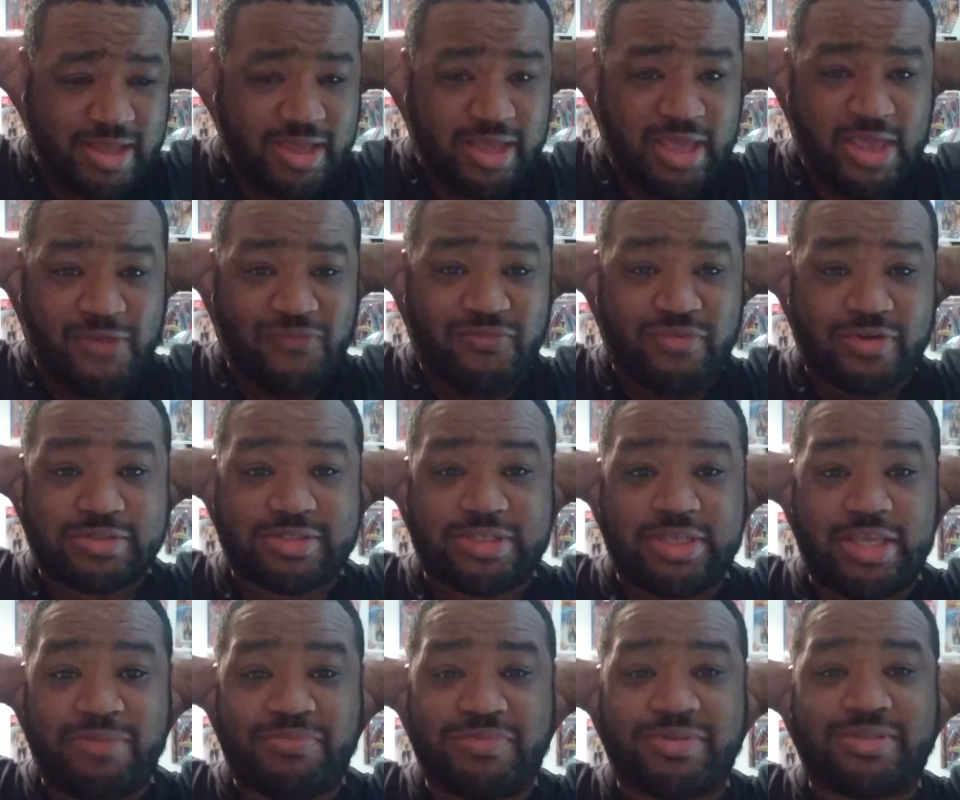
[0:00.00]
If your
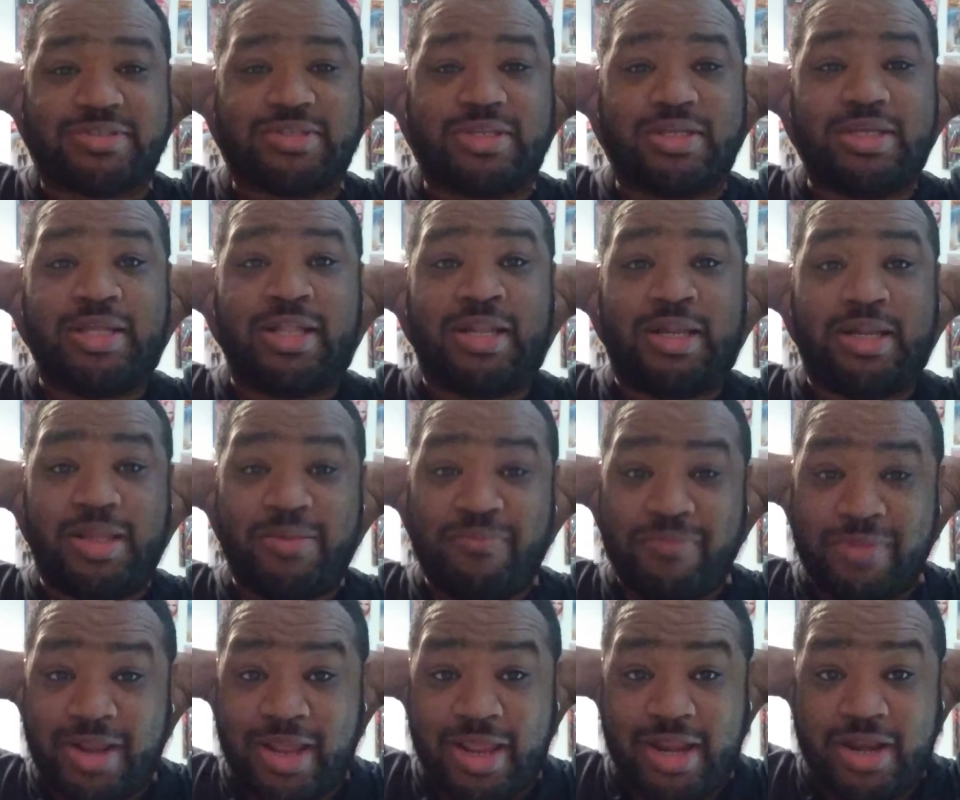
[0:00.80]
team is
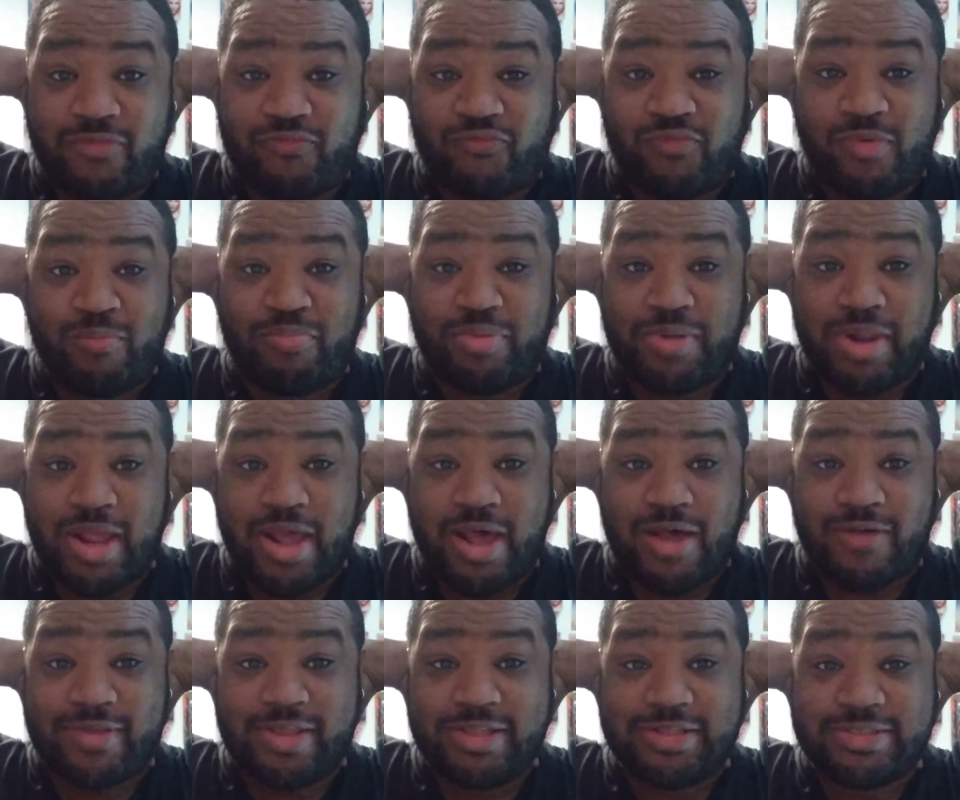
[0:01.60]
eliminated from
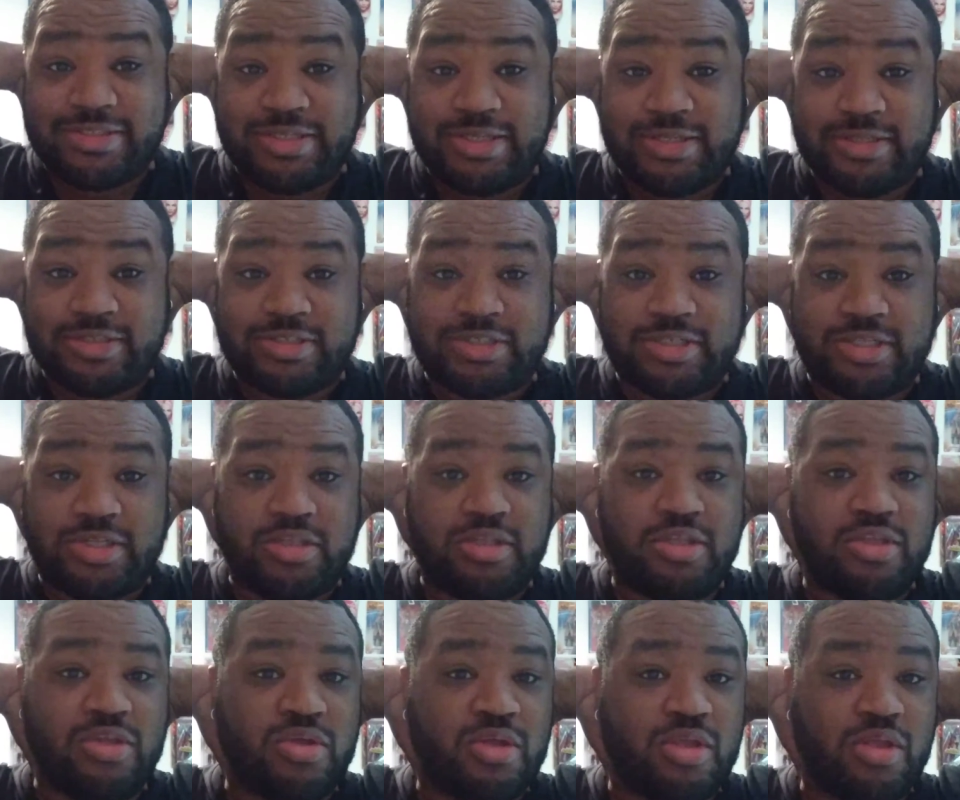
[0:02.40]
playoff
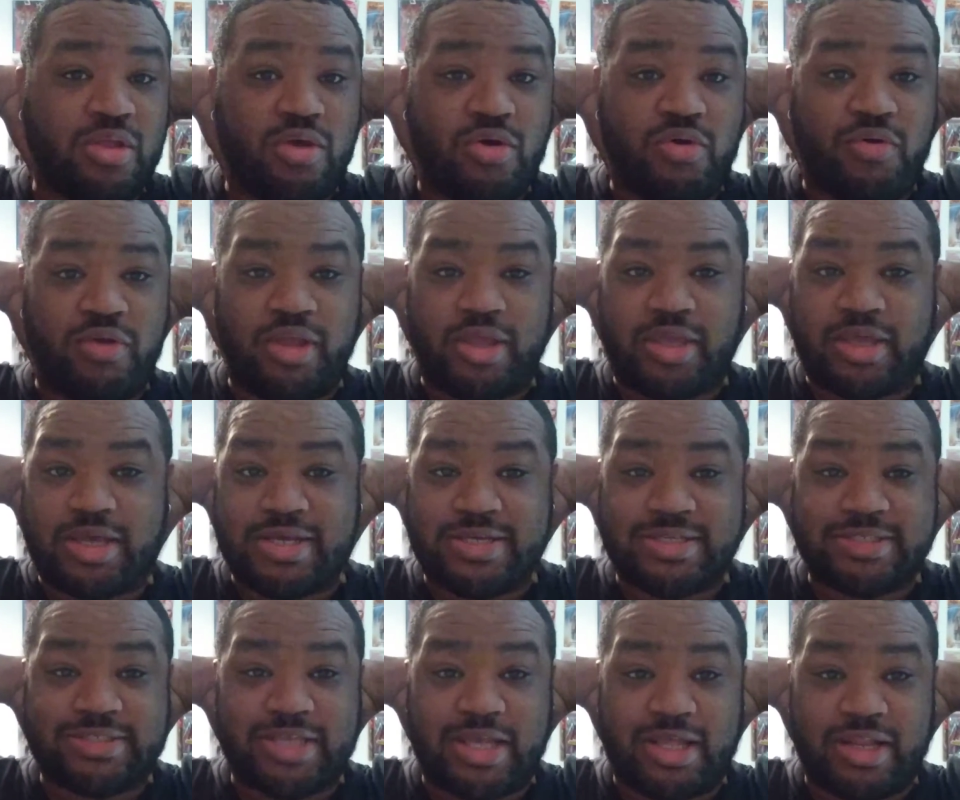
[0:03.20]
contention, you can go and
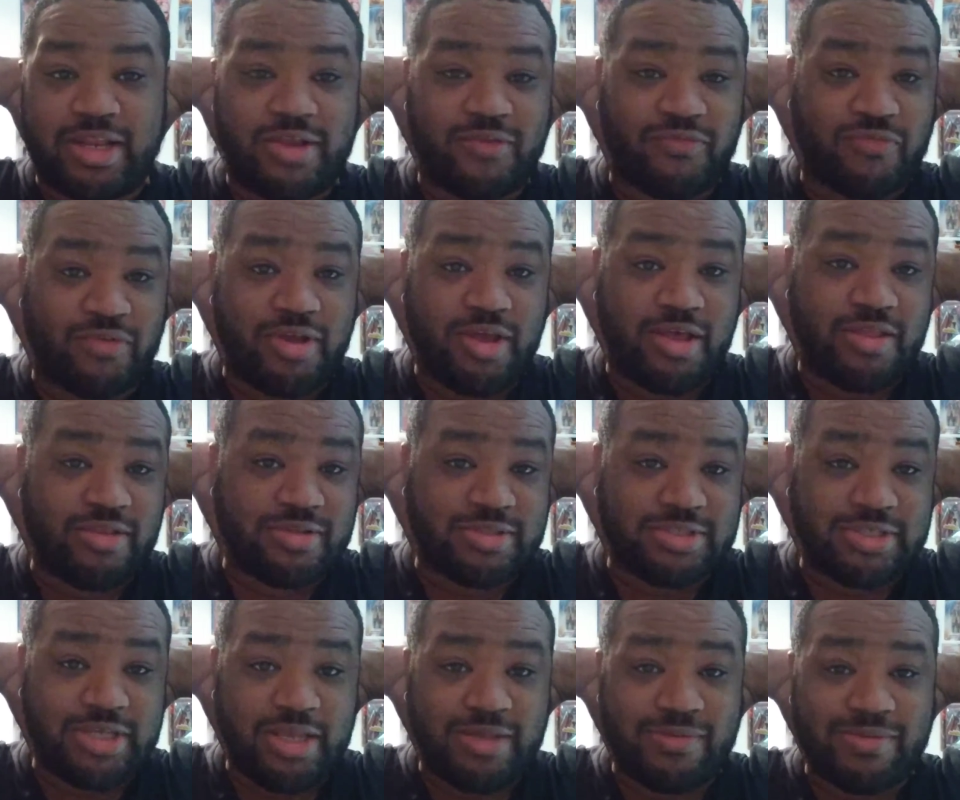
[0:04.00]
cuss out every other
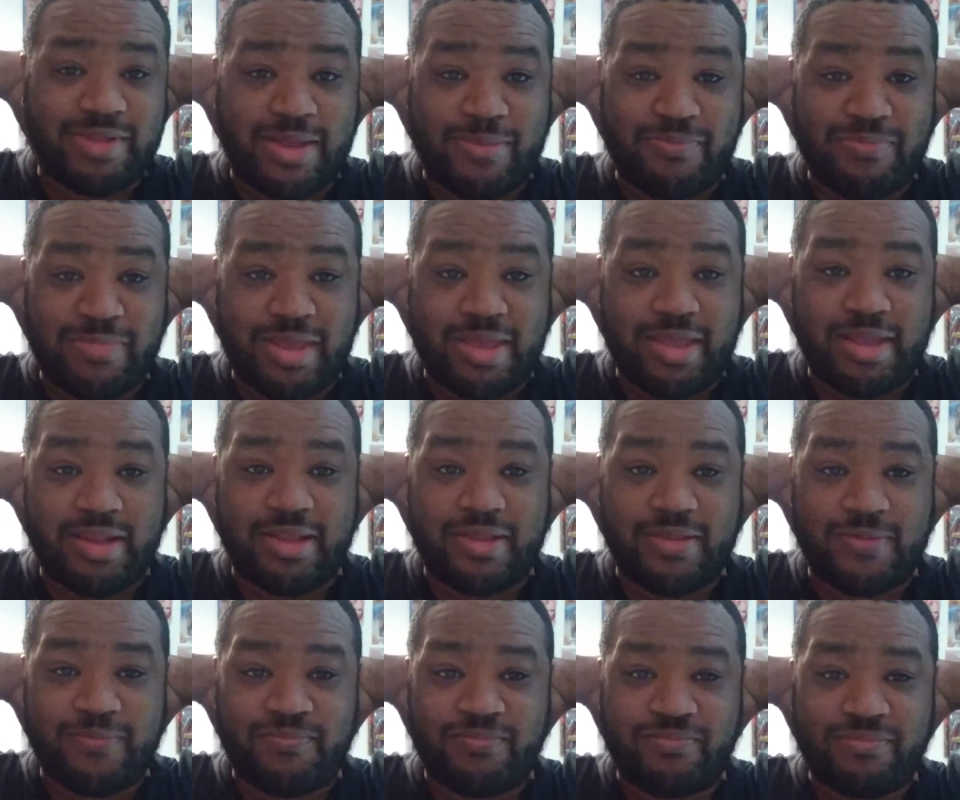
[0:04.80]
team that made
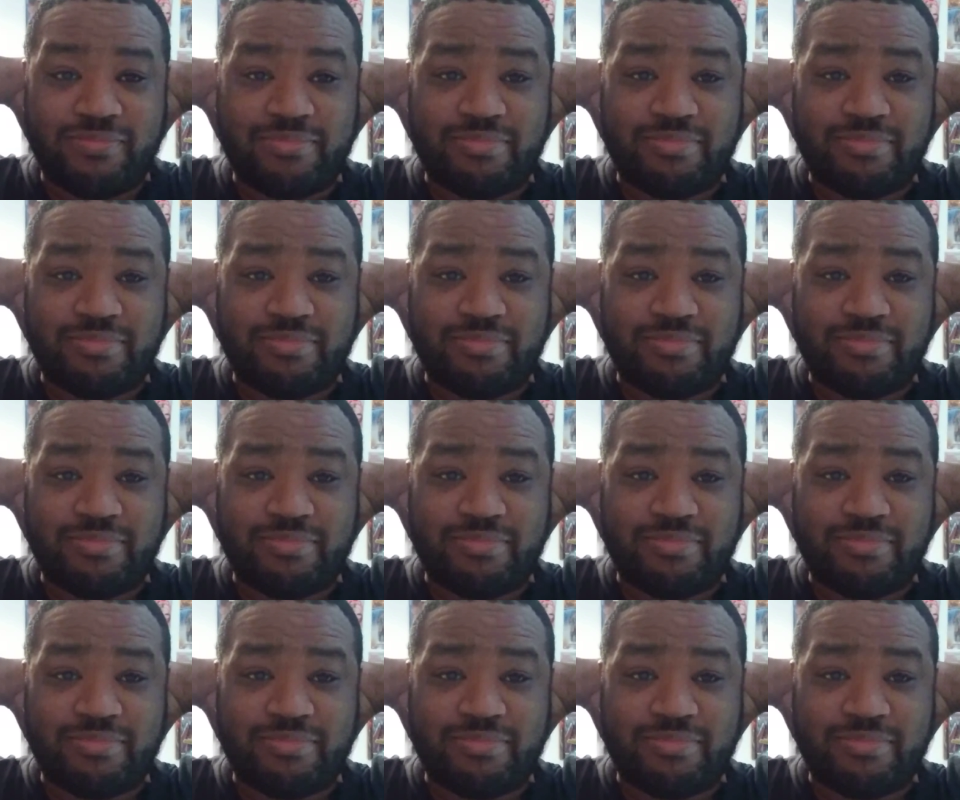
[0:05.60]
it.